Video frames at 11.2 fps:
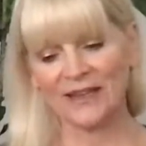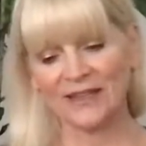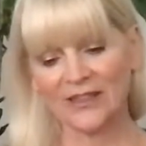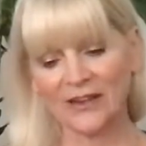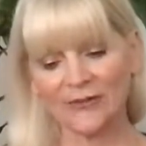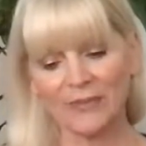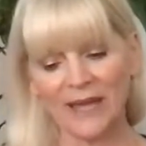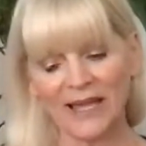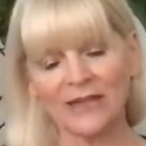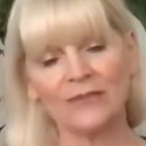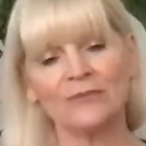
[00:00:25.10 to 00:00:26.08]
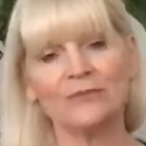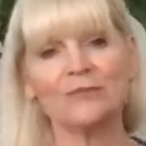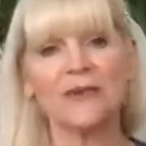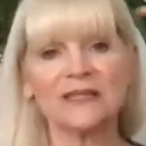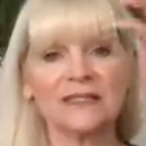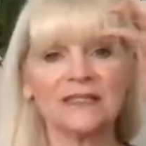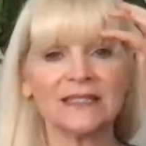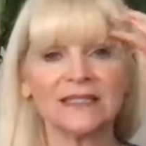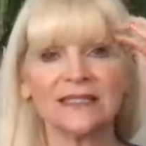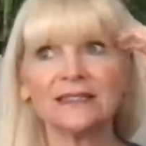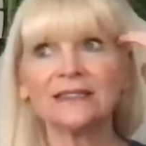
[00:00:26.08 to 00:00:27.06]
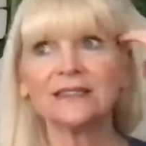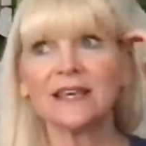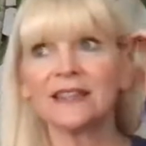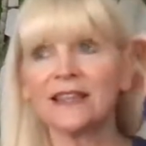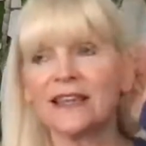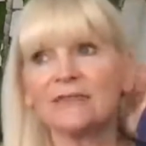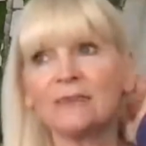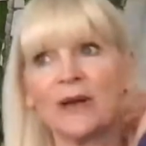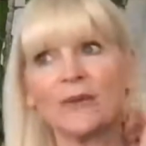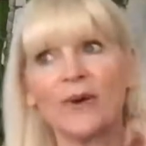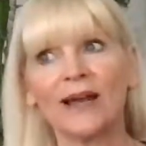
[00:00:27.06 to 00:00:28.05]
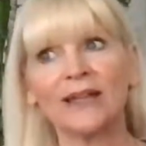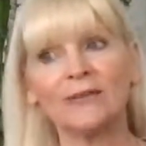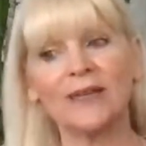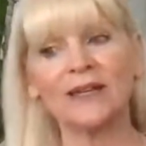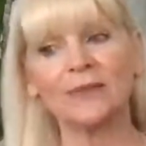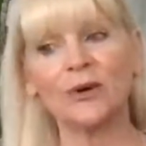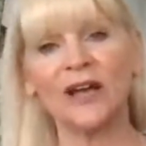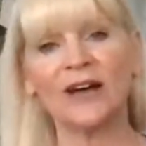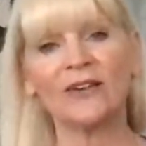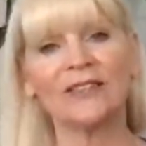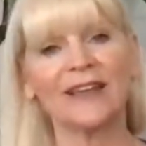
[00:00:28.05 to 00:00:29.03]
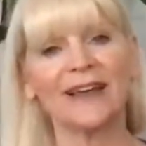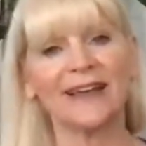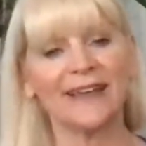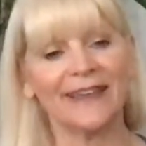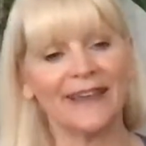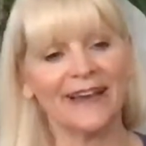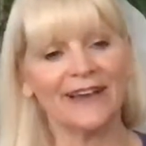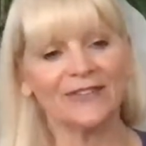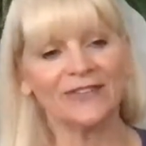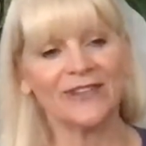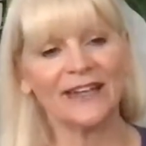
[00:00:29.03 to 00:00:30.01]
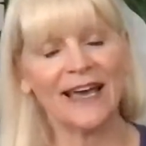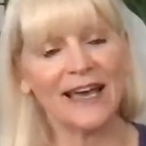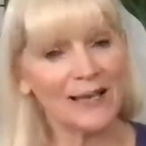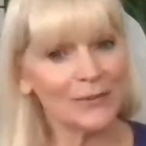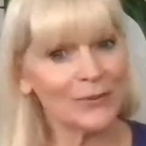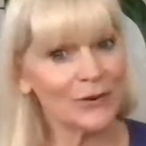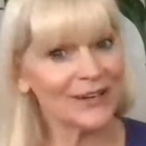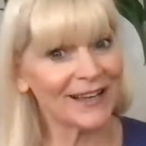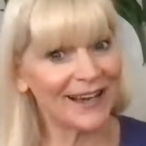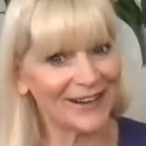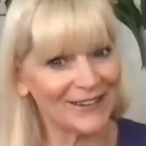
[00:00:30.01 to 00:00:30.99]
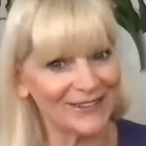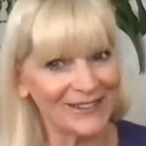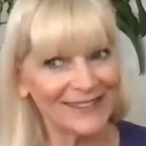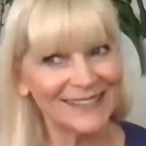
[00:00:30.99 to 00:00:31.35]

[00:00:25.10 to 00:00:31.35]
There have been messages that they have been wanting me to put out that I have not put out,